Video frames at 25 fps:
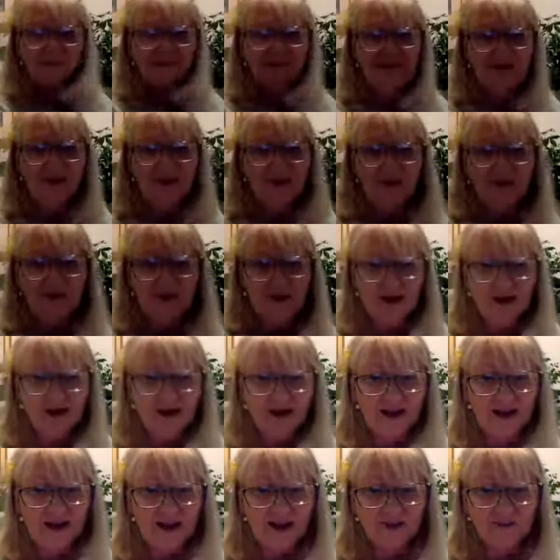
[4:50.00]
anyway.
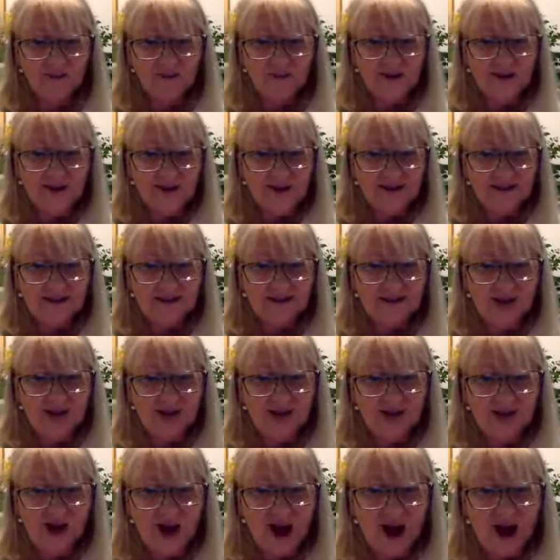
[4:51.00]
So
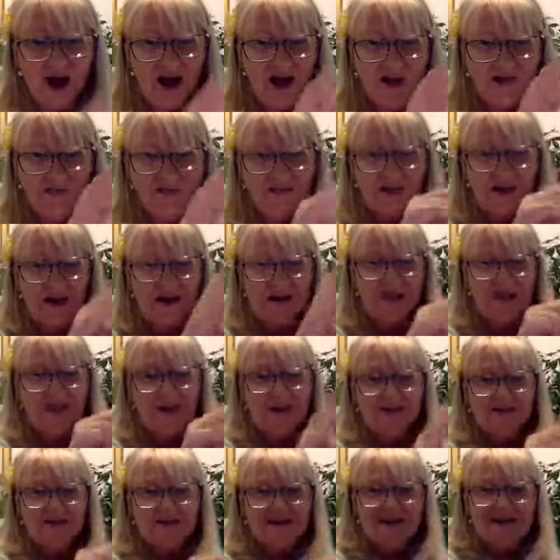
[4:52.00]
hi, Bella.
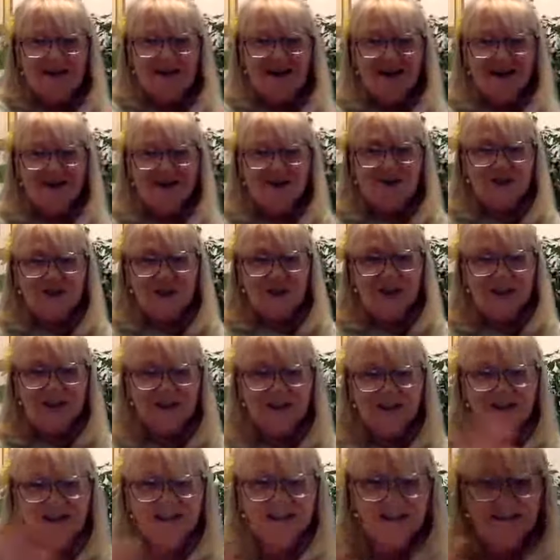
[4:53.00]
Hi,
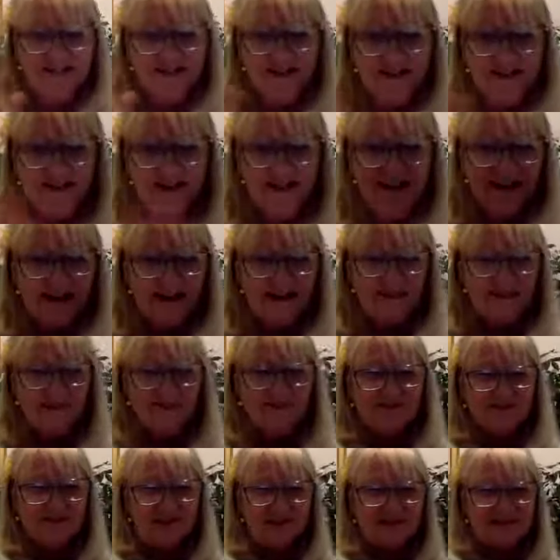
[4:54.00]
Charlotte.
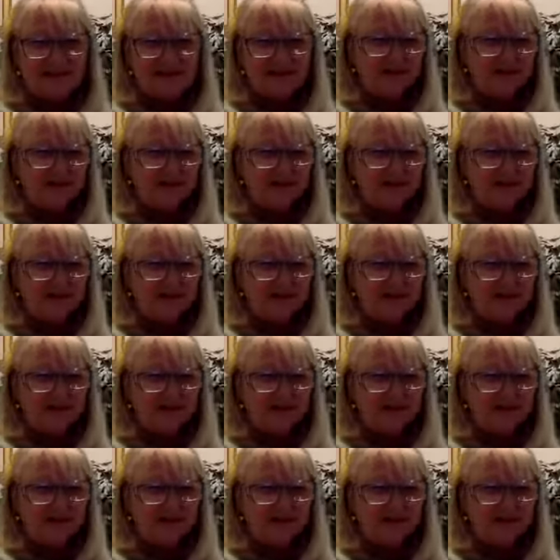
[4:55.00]
Thanks so